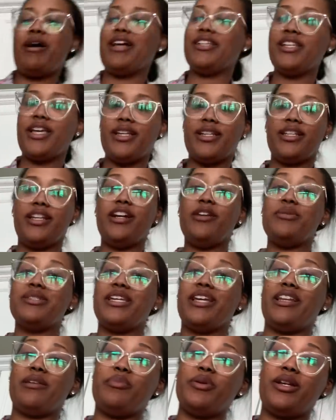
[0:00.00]
chandelier was
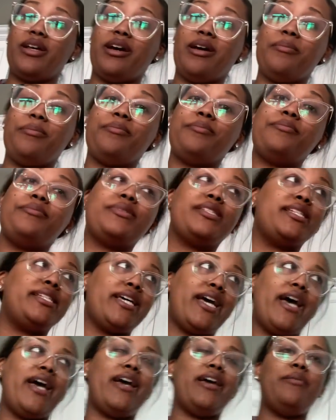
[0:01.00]
getting put up
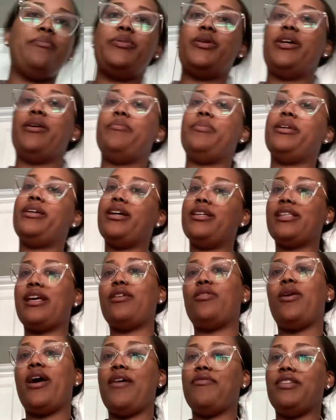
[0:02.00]
today, but because I
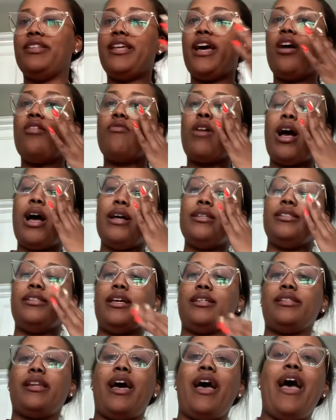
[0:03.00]
don't have the down rods,
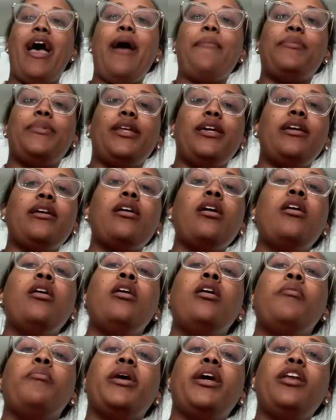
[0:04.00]
that's not happening.
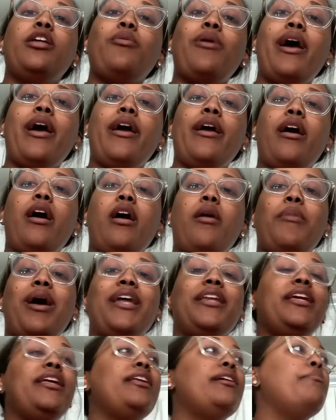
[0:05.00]
But anyway, um, I
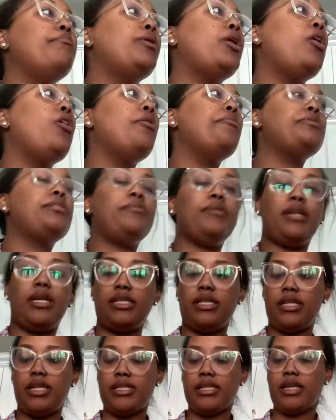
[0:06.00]
needed bulbs because
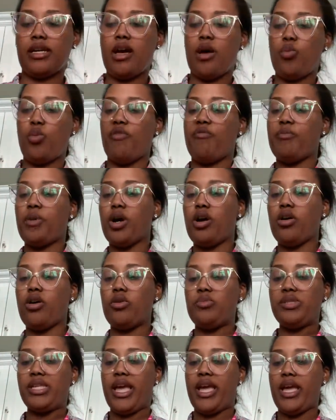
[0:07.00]
it doesn't come with
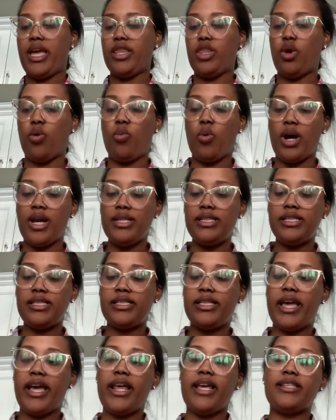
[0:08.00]
bulbs, and the ones
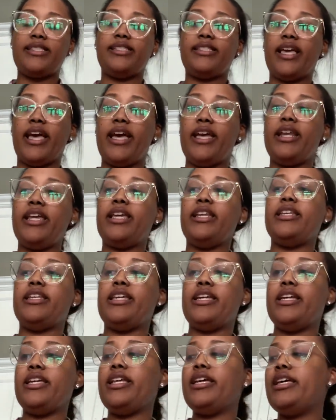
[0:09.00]
that it said it
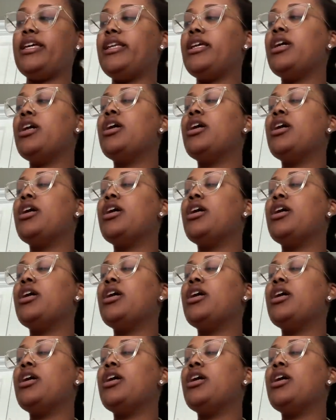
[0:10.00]
needed,